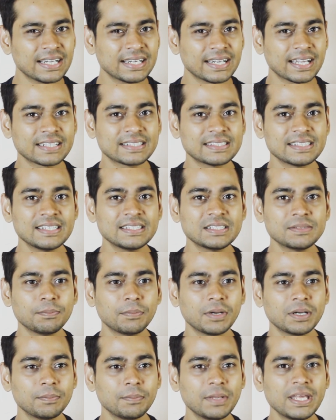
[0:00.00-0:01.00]
that exists
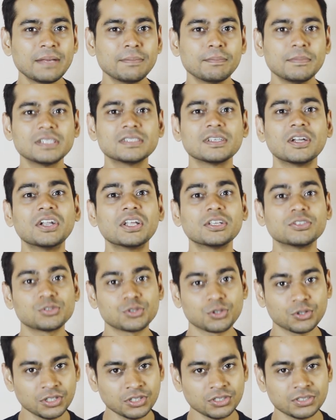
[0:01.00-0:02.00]
but being
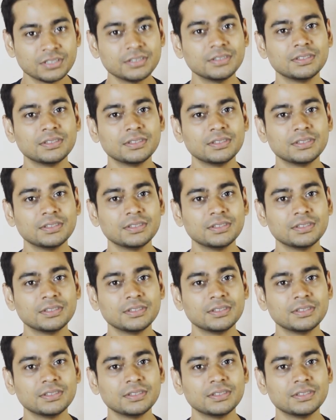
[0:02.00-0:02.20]
misunderstood.